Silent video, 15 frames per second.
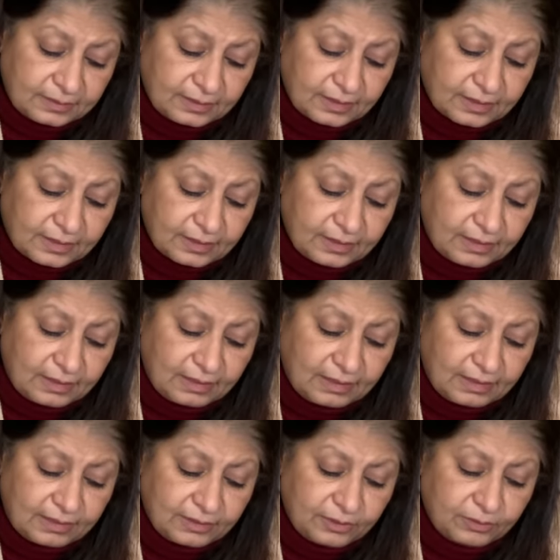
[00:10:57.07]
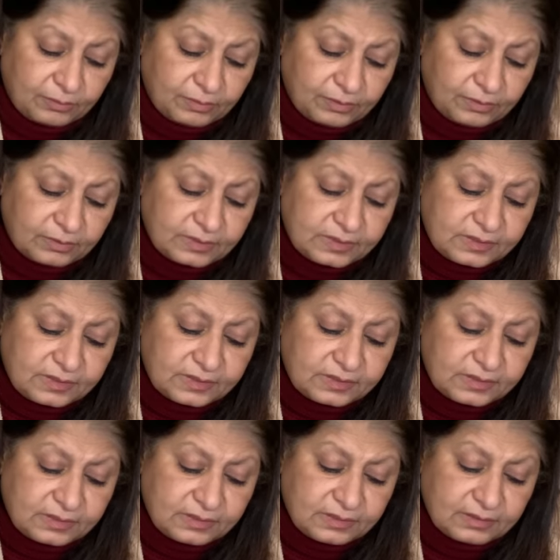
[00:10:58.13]
like you will notice
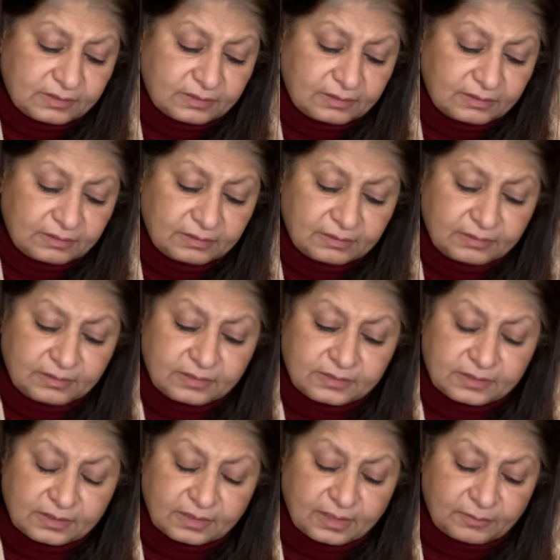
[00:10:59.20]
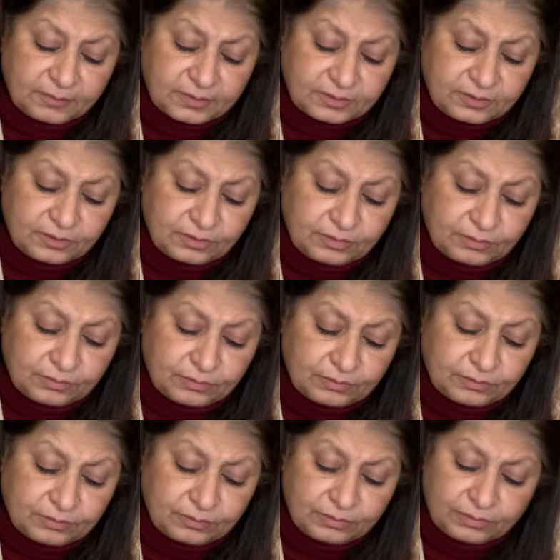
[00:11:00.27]
this year things are coming to
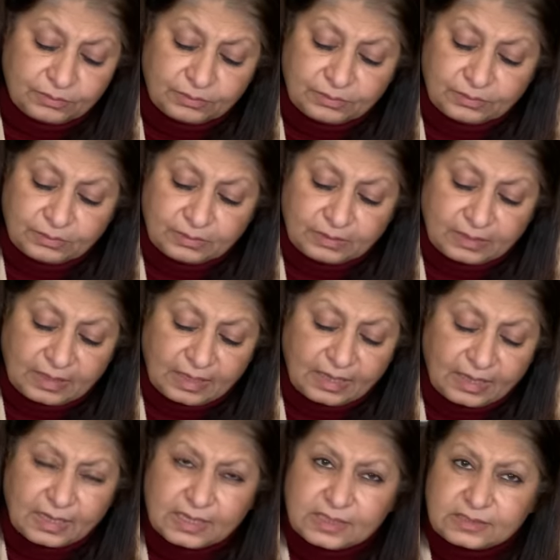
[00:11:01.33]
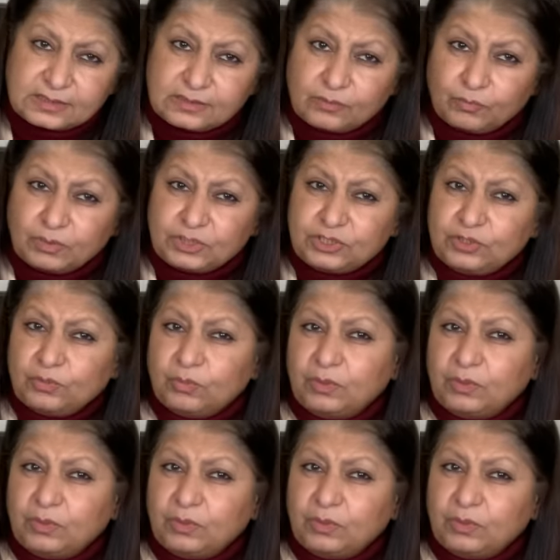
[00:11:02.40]
you as what you